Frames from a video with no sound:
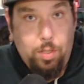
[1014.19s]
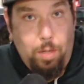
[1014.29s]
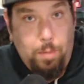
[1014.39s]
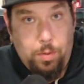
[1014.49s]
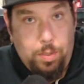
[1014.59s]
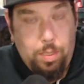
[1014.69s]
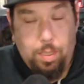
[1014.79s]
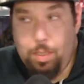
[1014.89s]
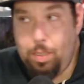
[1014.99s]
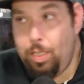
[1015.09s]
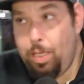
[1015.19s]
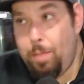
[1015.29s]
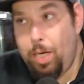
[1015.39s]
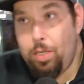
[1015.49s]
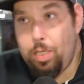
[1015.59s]
almost in
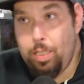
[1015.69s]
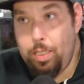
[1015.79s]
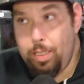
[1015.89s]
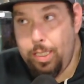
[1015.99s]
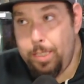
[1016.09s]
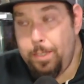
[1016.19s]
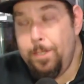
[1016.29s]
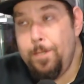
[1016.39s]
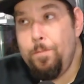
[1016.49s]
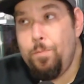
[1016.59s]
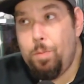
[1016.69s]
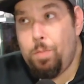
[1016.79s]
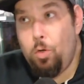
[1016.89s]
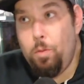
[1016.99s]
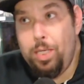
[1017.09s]
America in the
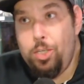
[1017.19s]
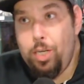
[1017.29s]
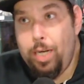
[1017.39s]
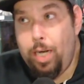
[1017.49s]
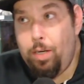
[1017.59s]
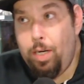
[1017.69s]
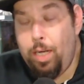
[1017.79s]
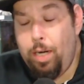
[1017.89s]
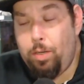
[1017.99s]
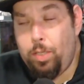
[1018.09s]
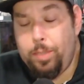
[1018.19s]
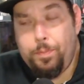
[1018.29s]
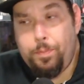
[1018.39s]
Prohibition era.